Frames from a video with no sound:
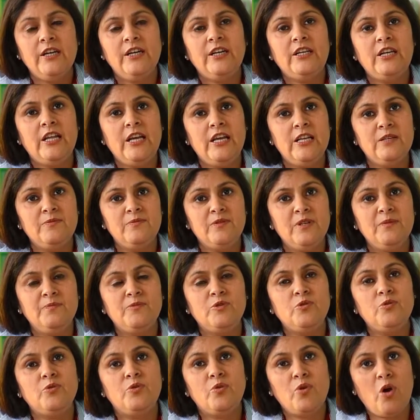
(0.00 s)
It helps him
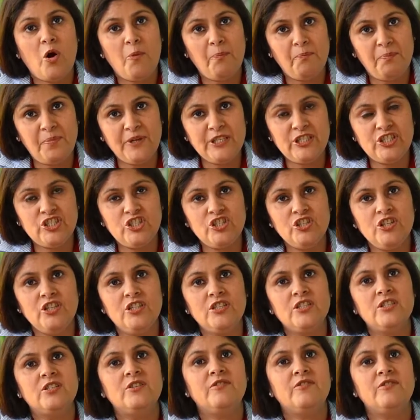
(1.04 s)
to draw pictures,